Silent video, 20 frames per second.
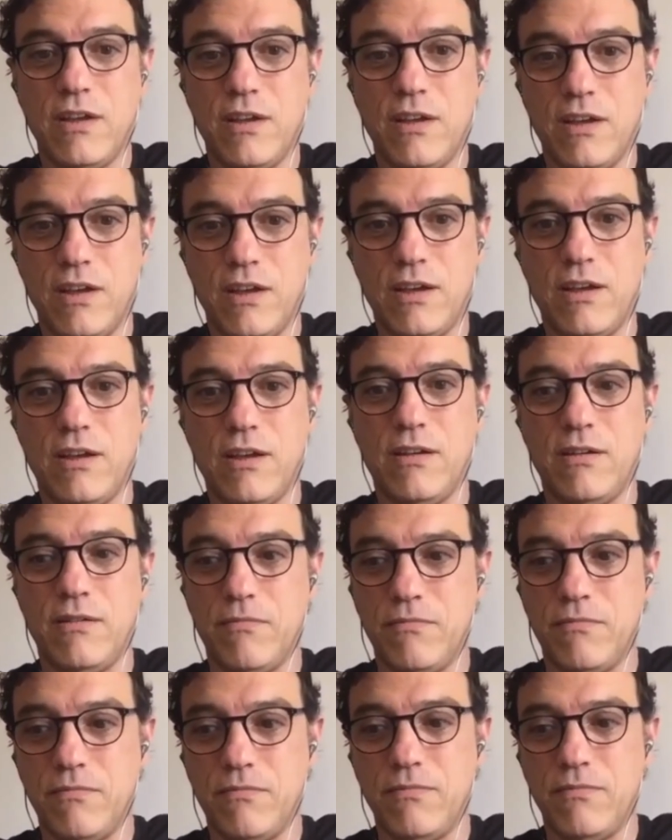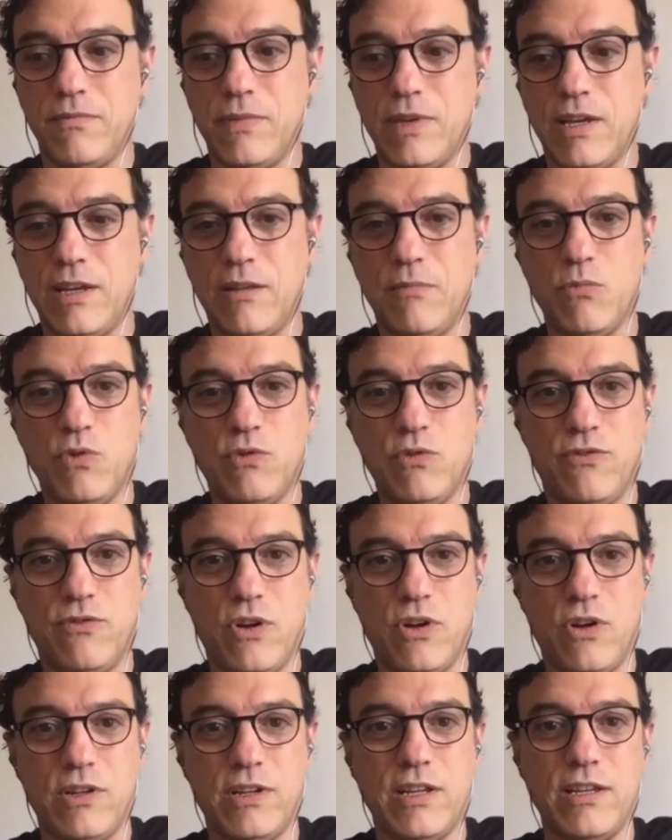um, and move
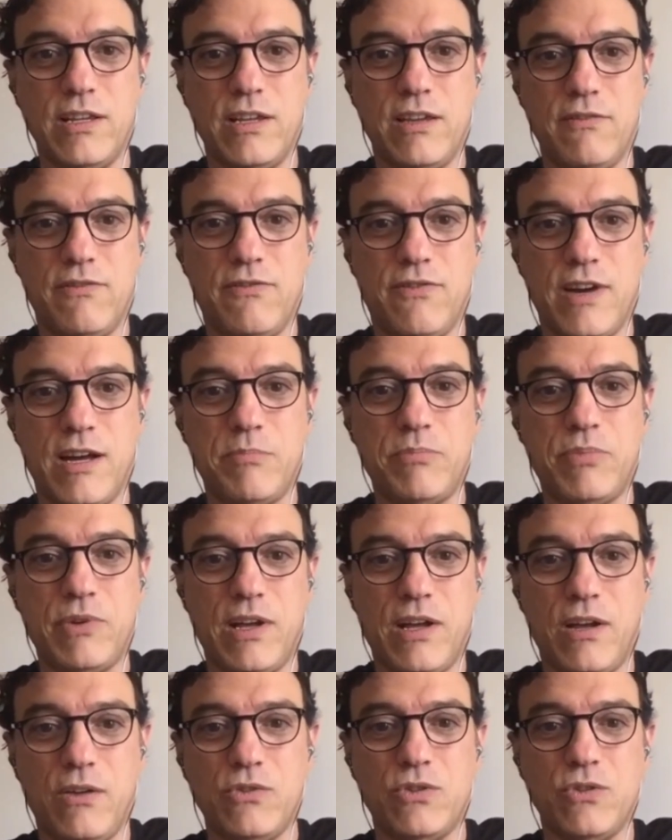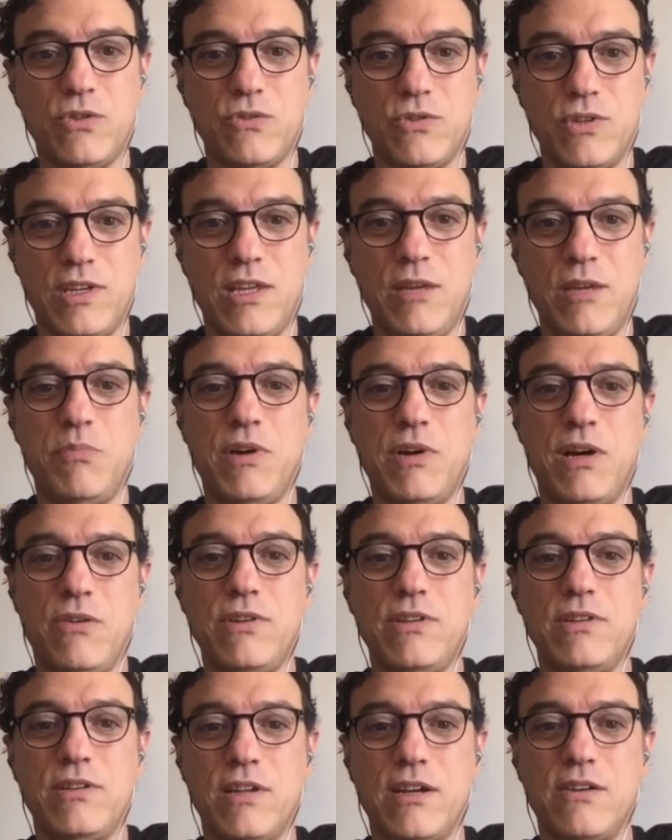on and give up also to keep our
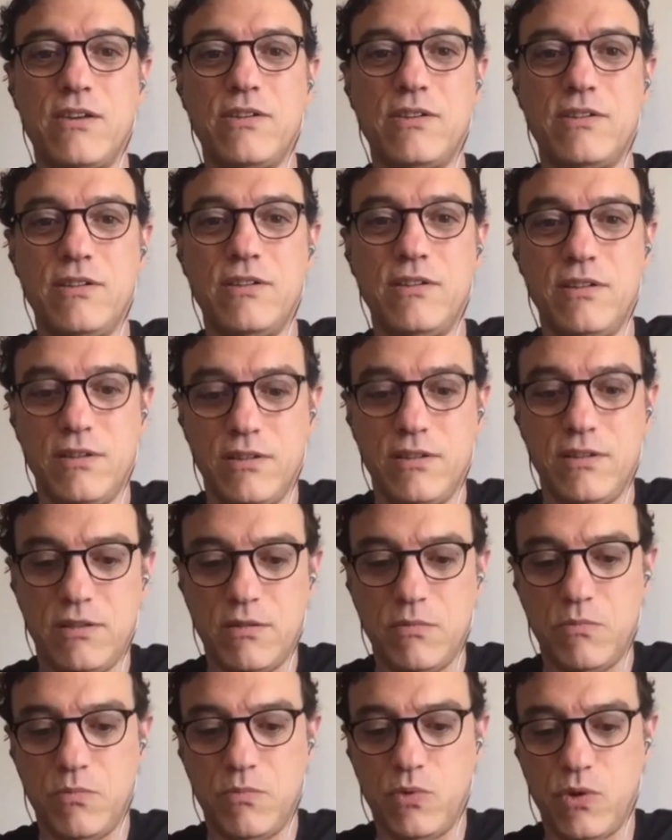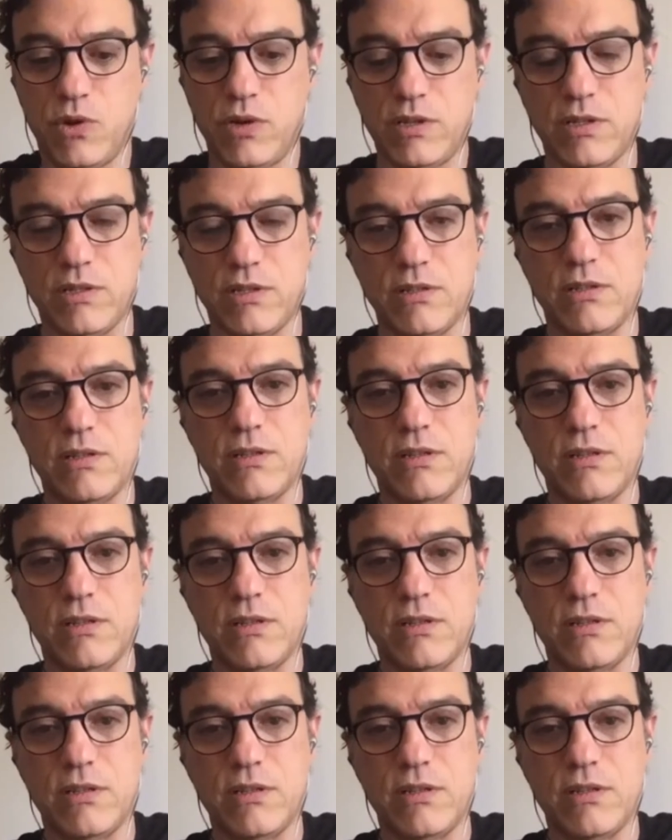integrity is important